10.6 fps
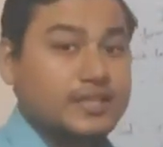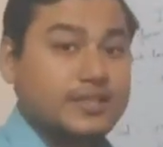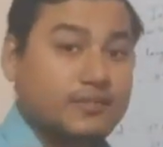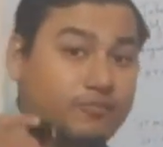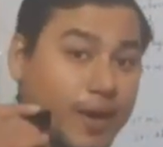
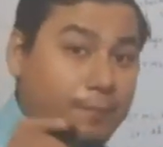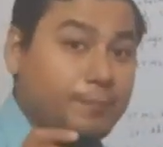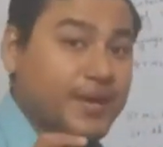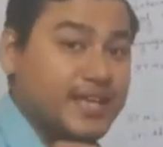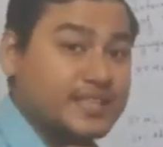The web
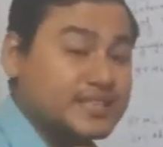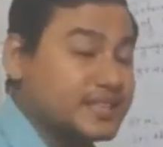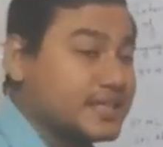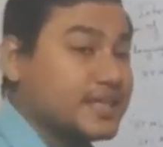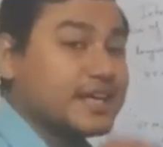page
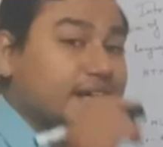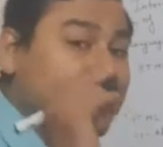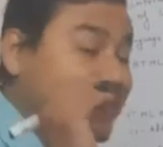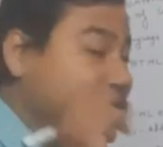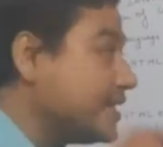
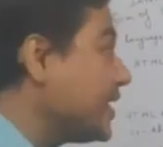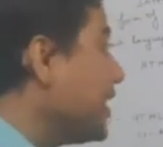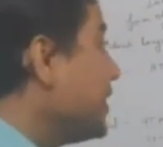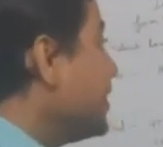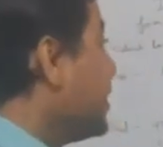
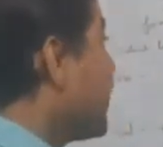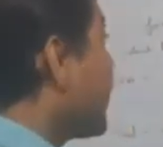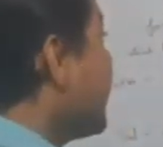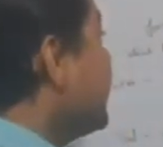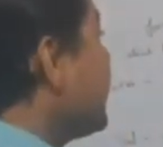
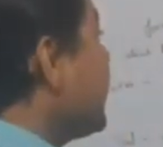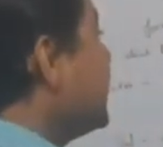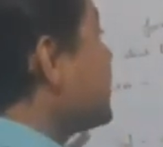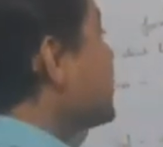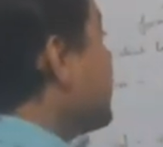
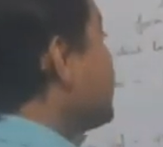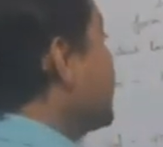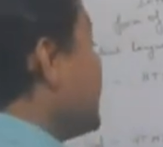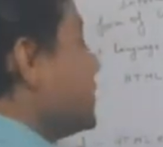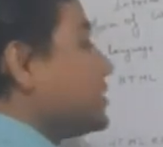contains
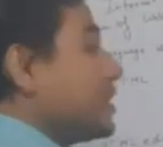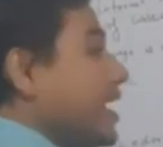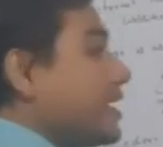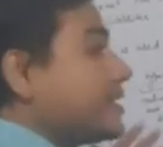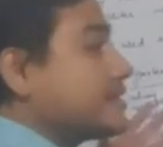something
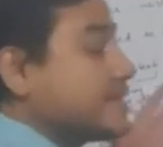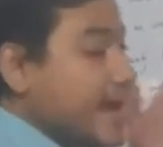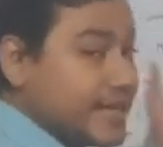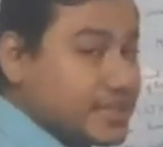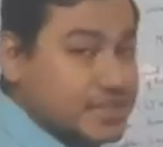like
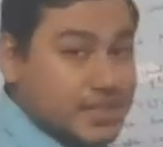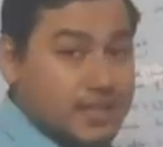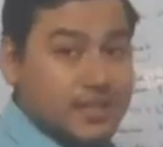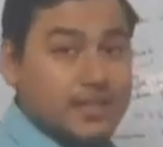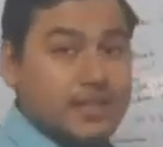text,
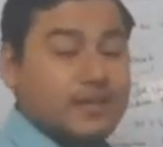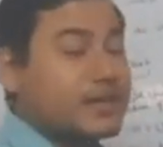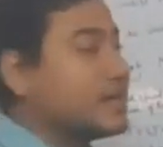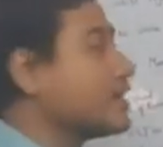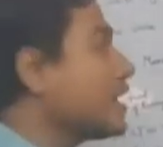
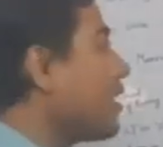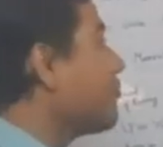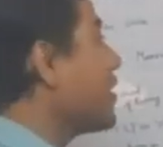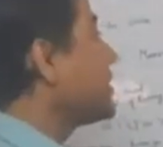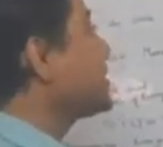
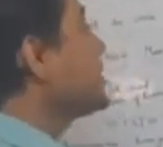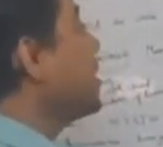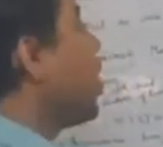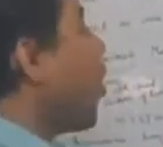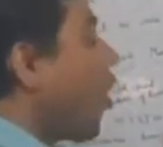graphics,
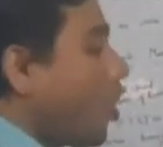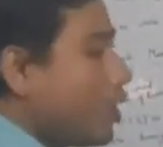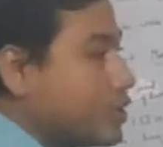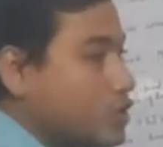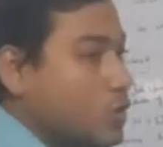
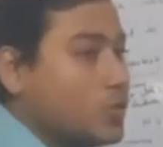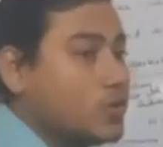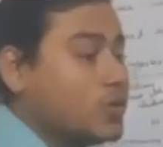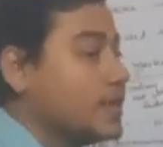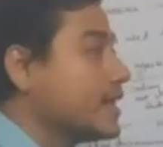
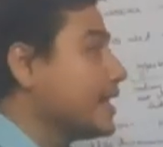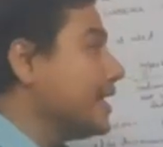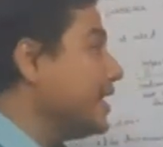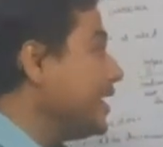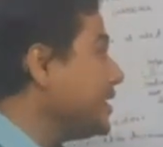audio,
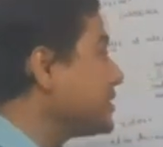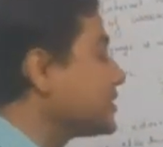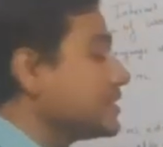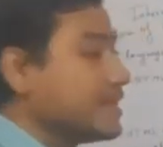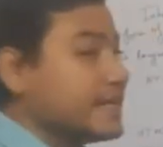links.
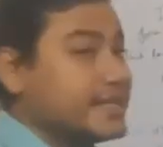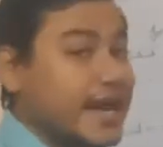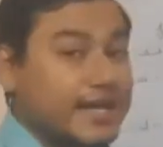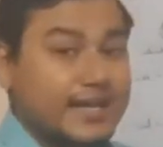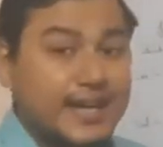
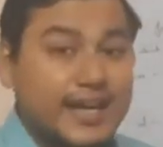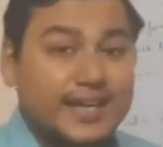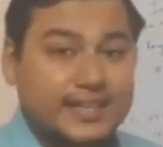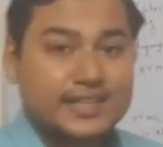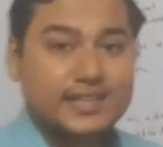That
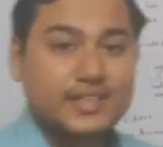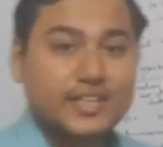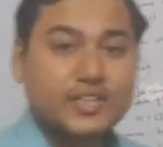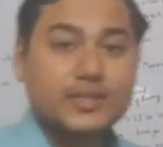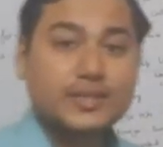link
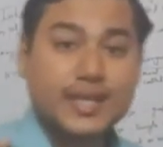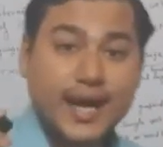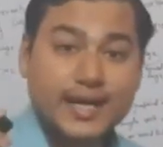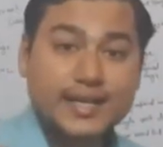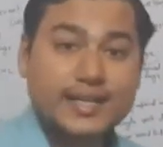
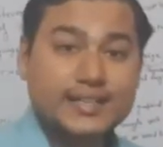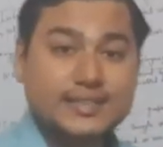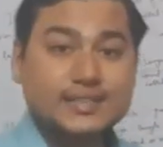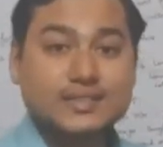that is